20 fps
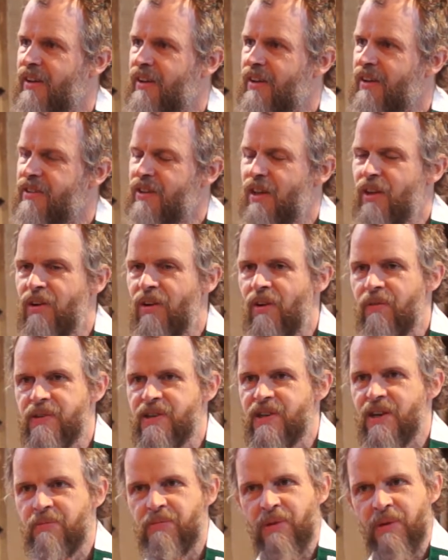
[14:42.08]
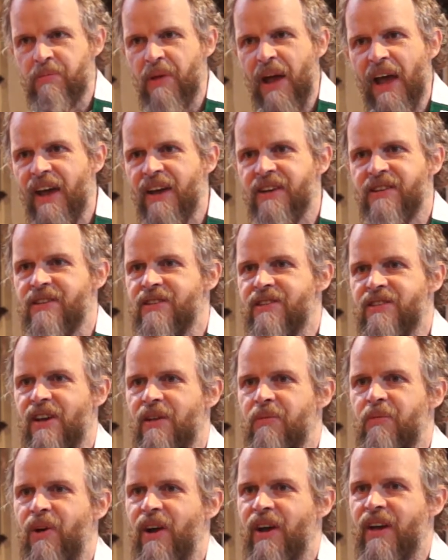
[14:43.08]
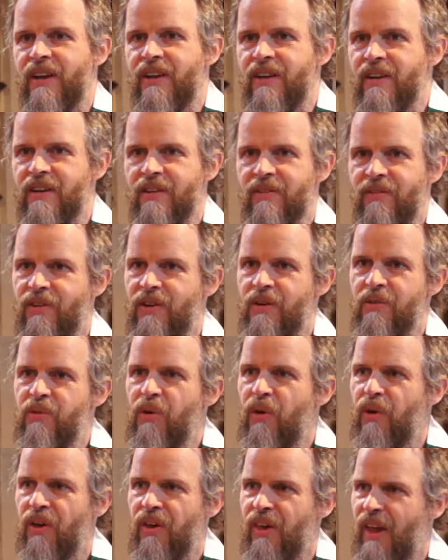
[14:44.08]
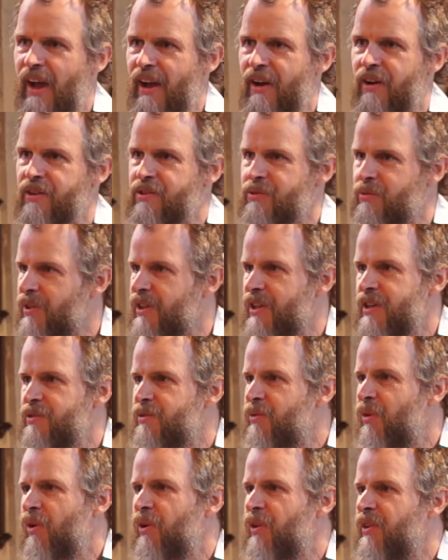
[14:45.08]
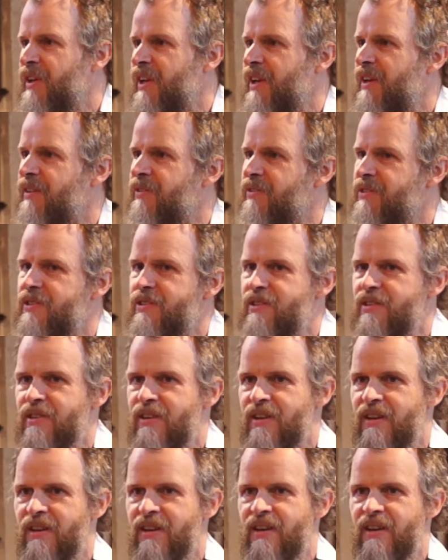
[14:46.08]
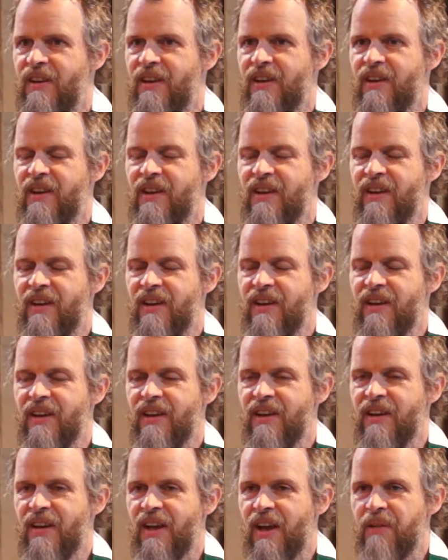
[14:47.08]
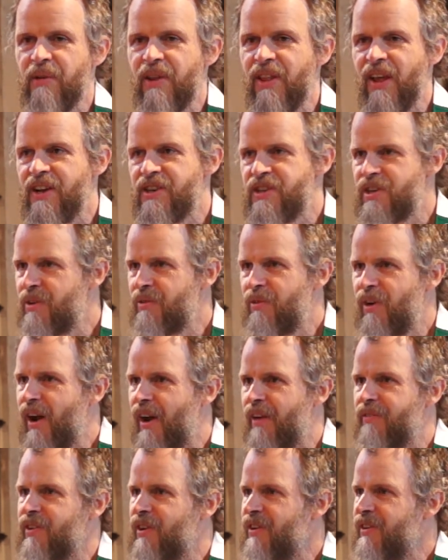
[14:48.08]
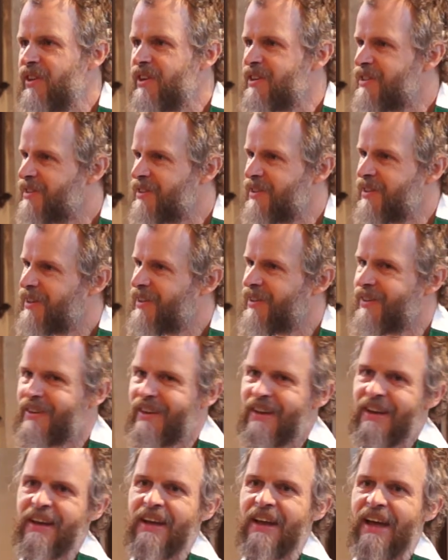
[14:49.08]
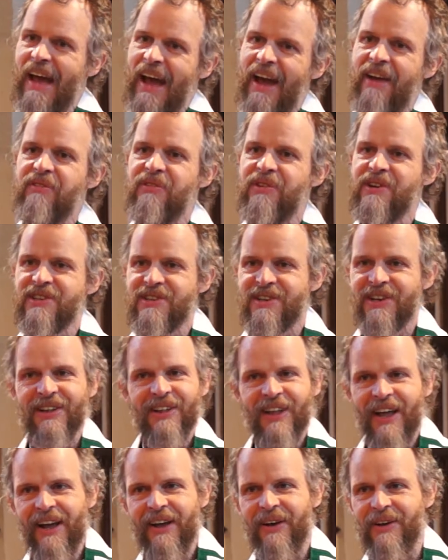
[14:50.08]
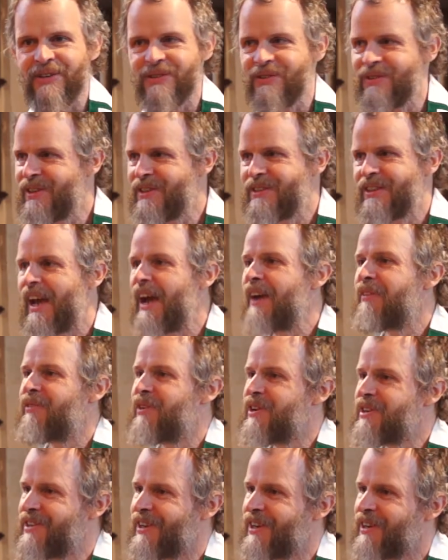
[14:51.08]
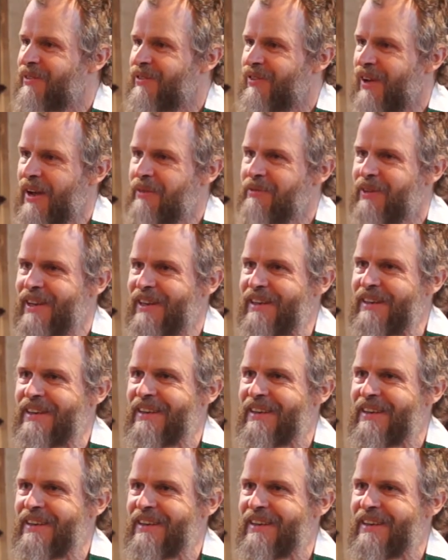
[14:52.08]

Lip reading: So they're obviously prepared in some way for a royal house with these royal gifts. And when they actually arrive, they're in this average little house with this average little family.